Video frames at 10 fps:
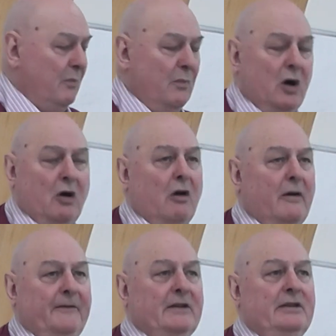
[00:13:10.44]
More
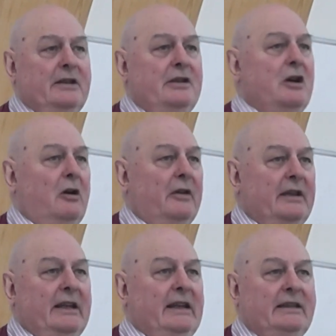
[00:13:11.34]
often than
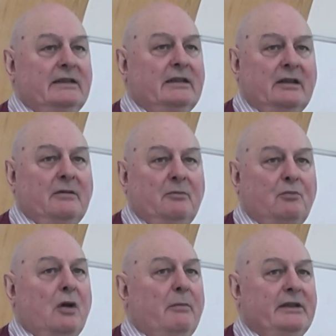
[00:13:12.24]
not, these
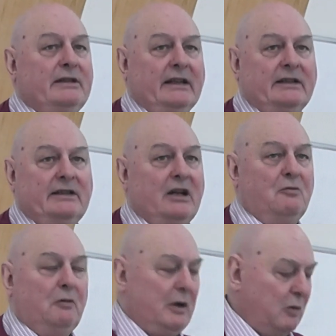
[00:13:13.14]
promises
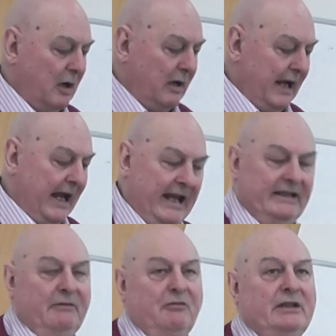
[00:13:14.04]
don't require
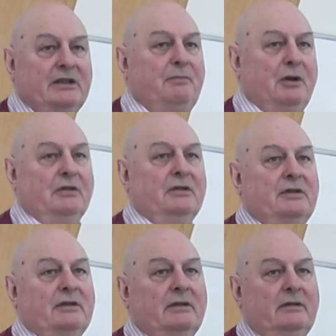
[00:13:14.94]
any
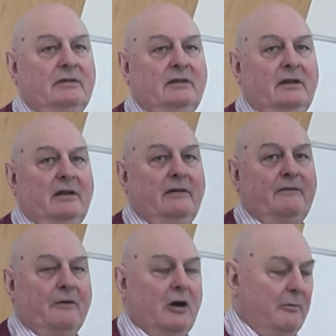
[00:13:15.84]
response
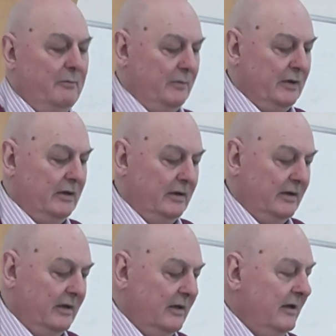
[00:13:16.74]
from
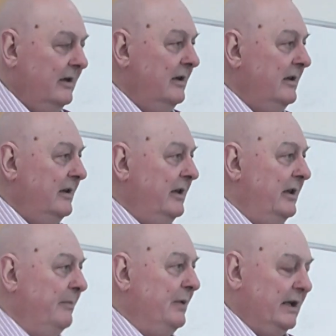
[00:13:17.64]

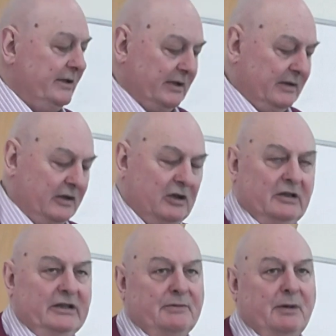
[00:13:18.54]
the person
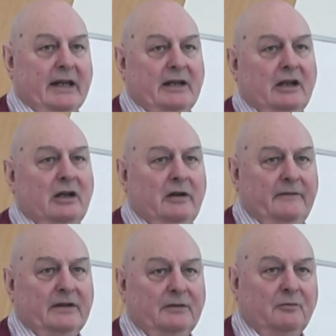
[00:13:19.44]
God is making a
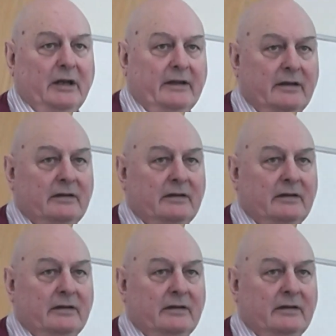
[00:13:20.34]
covenant with.